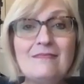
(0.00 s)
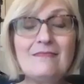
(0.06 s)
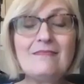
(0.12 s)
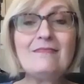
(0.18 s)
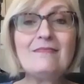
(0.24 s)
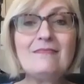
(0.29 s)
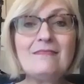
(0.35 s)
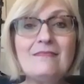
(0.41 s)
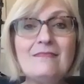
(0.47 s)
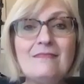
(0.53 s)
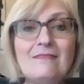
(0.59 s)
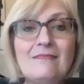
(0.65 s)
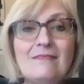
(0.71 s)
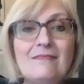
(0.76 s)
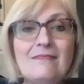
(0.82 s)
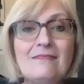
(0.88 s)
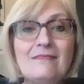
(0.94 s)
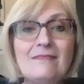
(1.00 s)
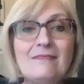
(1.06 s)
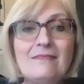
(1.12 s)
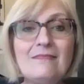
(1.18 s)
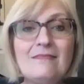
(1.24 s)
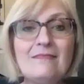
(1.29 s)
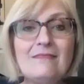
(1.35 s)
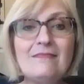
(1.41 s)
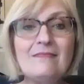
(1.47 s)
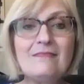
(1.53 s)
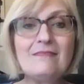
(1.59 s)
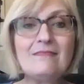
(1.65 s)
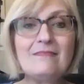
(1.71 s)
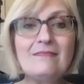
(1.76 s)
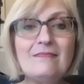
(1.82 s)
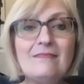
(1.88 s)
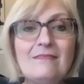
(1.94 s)

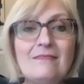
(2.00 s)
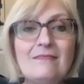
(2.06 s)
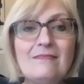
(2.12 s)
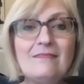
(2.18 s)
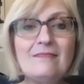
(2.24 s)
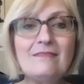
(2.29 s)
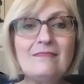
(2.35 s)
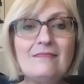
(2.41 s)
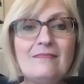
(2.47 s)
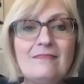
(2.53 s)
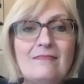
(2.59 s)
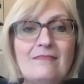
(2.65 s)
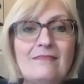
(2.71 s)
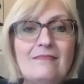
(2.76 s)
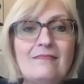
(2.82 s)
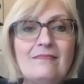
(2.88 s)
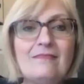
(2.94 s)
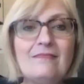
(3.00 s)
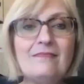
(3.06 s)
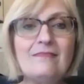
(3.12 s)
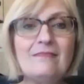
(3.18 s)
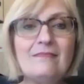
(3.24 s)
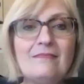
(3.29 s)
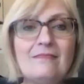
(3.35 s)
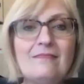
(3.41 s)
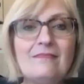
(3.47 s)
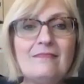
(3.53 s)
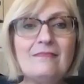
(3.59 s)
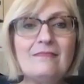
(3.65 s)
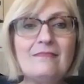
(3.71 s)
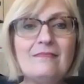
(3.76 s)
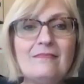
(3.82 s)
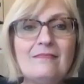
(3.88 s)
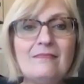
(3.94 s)

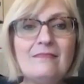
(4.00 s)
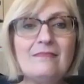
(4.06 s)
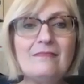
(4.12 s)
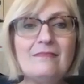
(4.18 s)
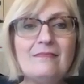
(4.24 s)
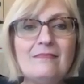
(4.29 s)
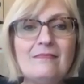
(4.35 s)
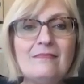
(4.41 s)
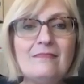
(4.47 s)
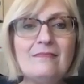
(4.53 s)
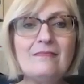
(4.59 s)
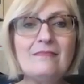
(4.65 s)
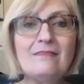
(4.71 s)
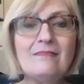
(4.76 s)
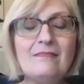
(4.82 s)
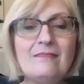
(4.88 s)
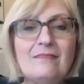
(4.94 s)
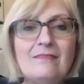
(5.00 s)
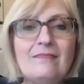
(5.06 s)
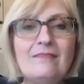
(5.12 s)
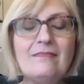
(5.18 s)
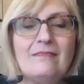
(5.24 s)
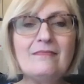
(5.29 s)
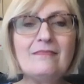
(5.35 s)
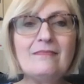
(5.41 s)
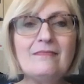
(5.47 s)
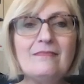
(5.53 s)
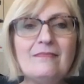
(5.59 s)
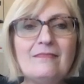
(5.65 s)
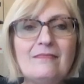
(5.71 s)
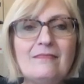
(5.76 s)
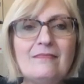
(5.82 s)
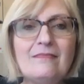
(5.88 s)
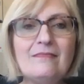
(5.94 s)

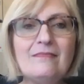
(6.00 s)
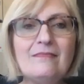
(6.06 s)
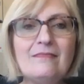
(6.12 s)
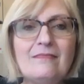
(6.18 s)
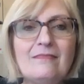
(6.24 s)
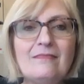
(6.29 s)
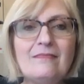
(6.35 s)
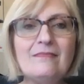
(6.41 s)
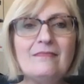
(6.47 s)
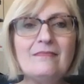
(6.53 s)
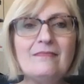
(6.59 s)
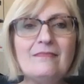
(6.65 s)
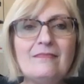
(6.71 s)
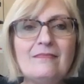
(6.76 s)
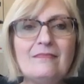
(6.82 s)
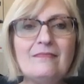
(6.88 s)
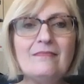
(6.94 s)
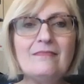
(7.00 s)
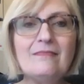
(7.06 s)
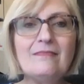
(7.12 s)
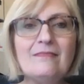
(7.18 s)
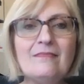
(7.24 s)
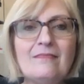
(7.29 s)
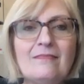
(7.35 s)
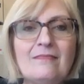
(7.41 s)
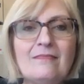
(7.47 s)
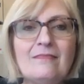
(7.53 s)
The person shown says nothing.